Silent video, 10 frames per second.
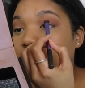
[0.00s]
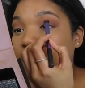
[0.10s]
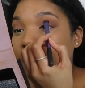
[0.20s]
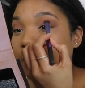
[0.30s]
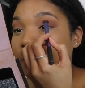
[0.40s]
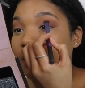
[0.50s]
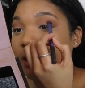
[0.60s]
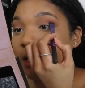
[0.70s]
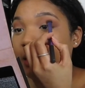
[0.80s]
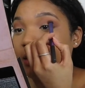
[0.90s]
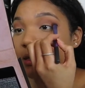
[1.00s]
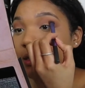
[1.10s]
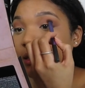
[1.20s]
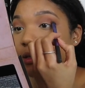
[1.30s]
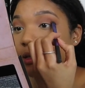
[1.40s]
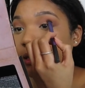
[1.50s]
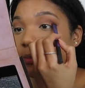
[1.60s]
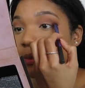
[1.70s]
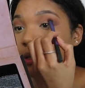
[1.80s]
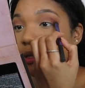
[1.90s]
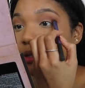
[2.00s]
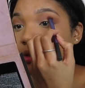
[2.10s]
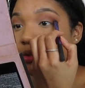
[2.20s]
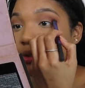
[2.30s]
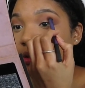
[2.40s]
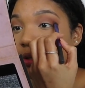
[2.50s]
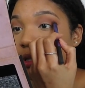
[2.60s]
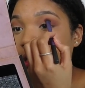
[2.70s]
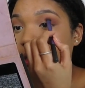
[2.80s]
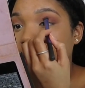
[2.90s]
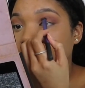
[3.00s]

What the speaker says: we're gonna put that deep into the crease